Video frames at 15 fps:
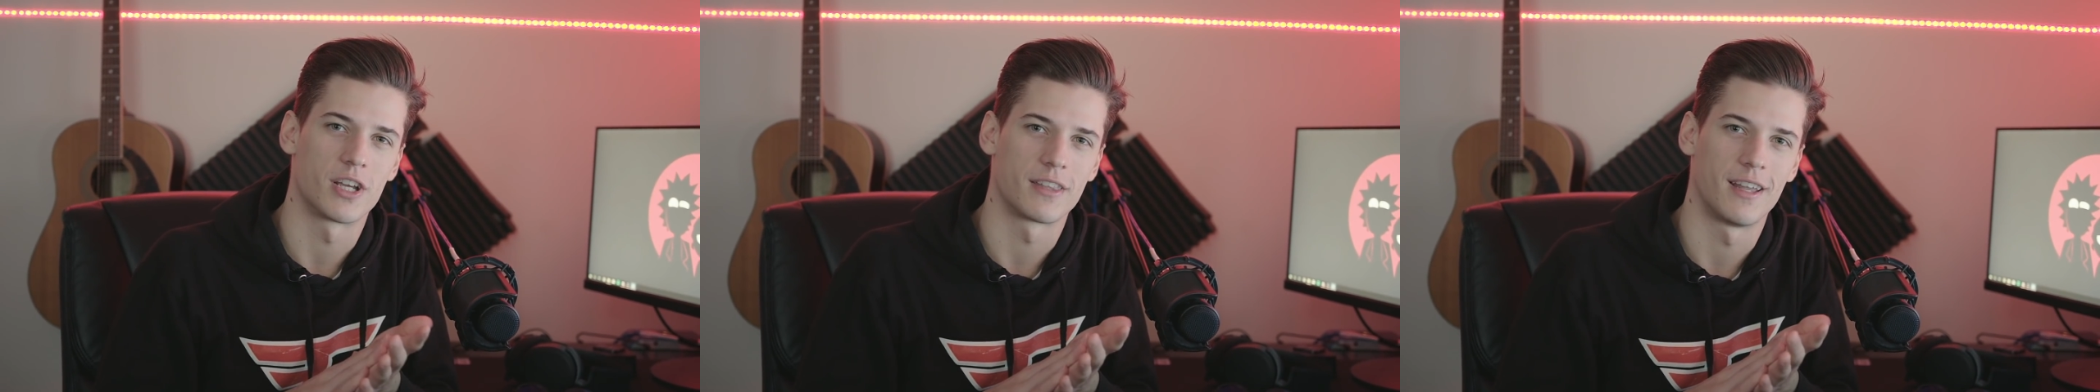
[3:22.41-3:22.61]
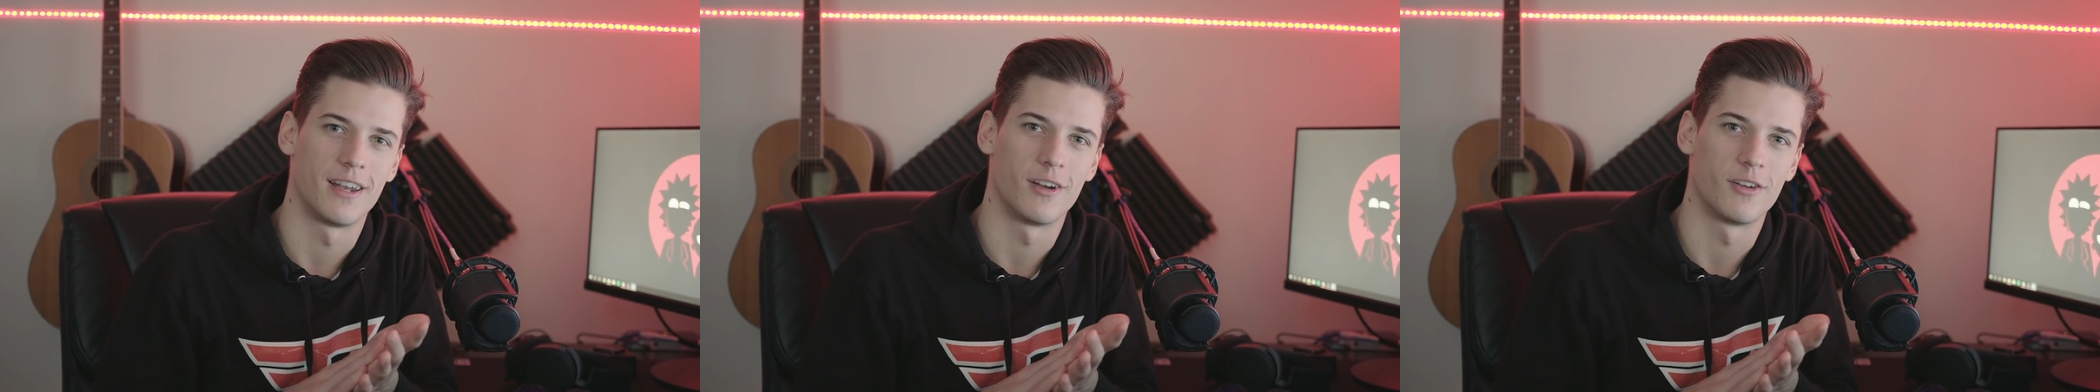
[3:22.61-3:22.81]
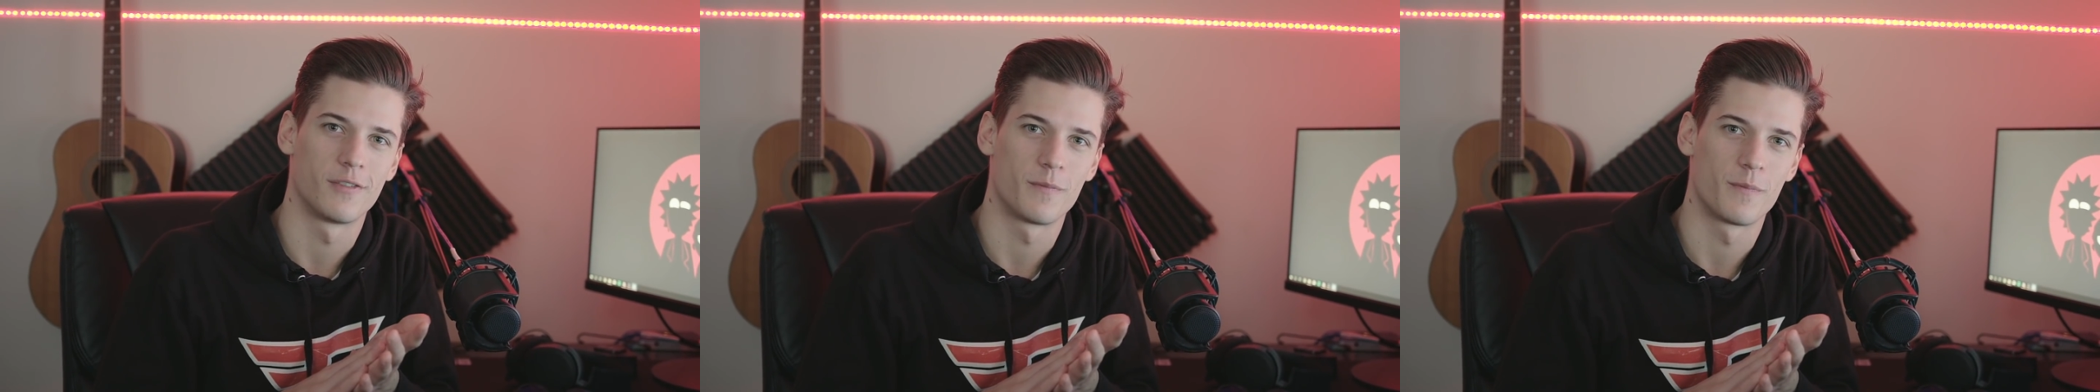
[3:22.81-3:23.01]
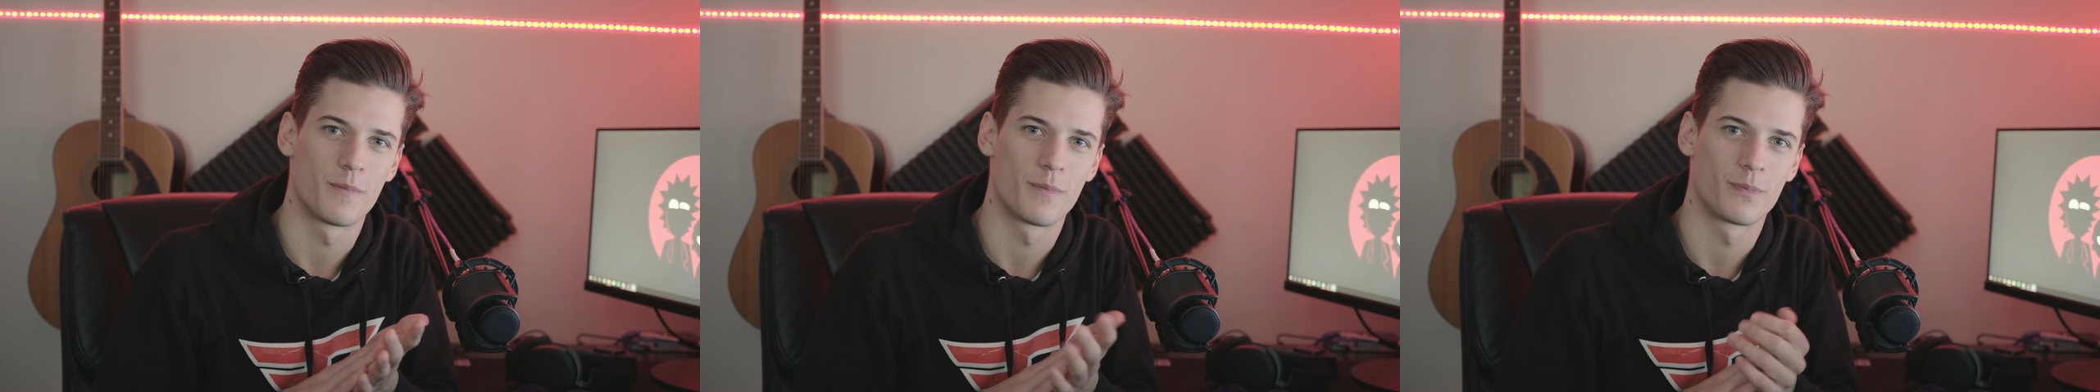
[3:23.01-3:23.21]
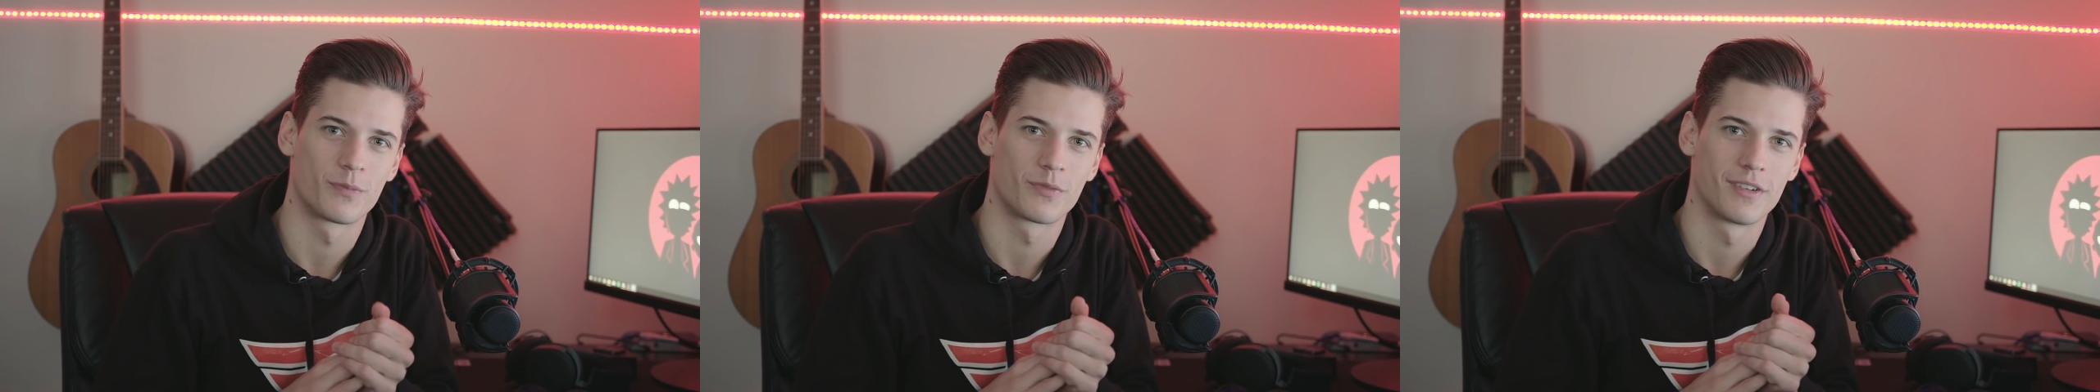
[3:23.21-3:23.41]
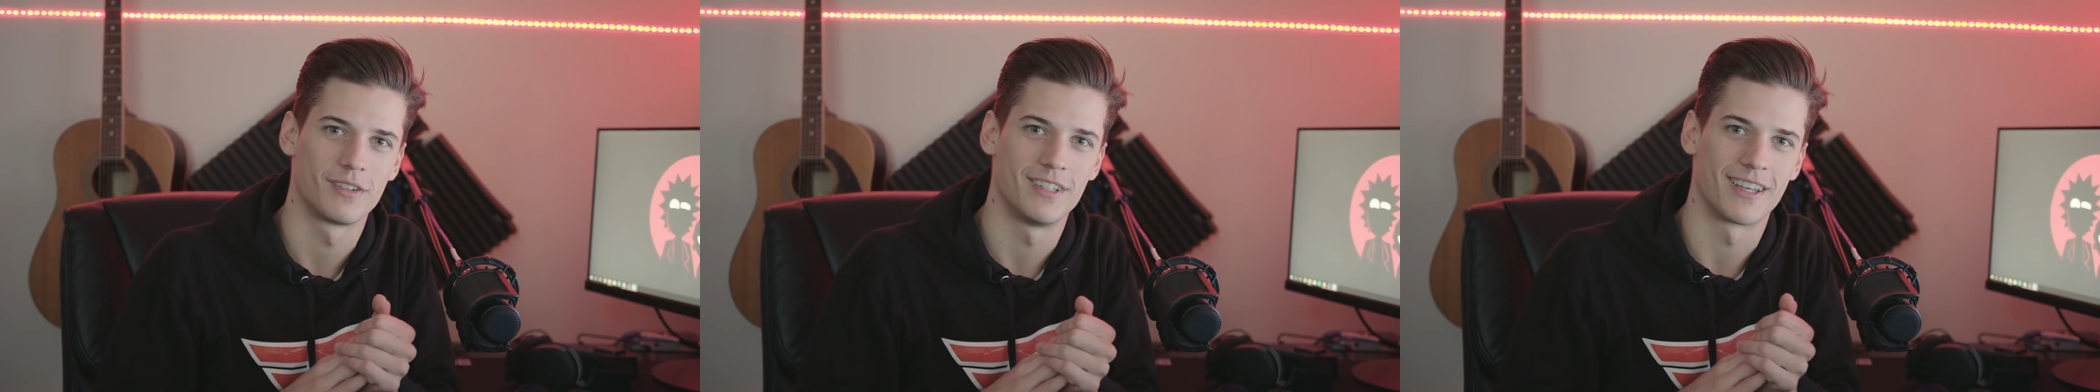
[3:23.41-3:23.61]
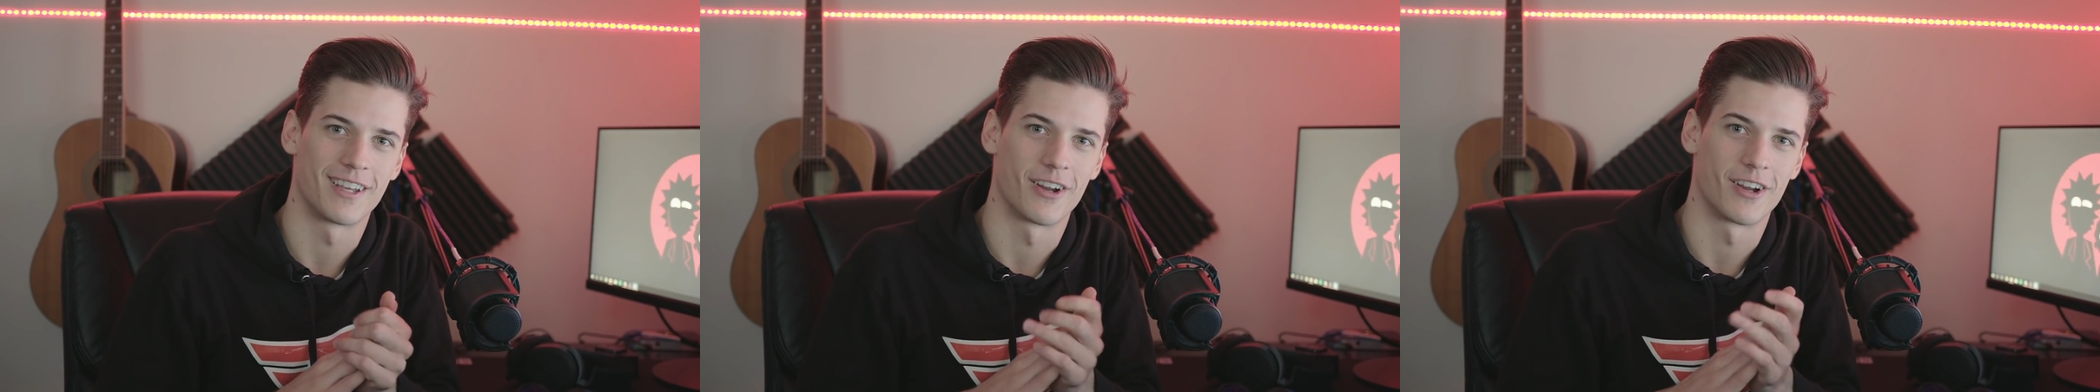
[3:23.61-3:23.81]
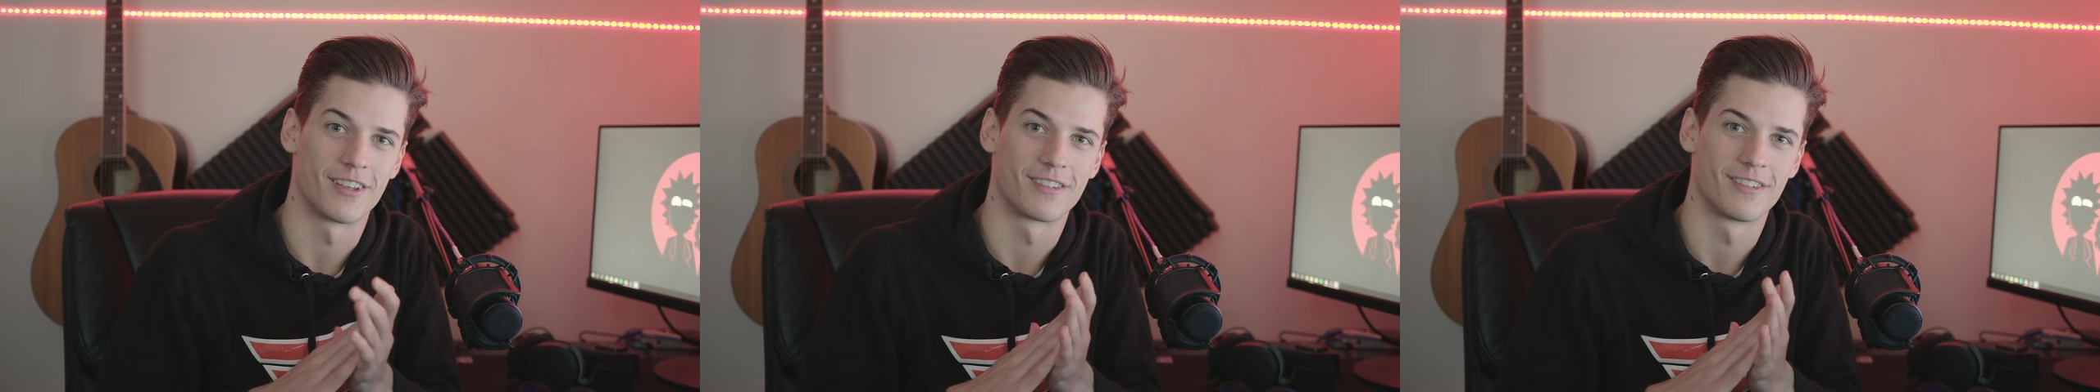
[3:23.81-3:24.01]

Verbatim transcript: check that out. Take care,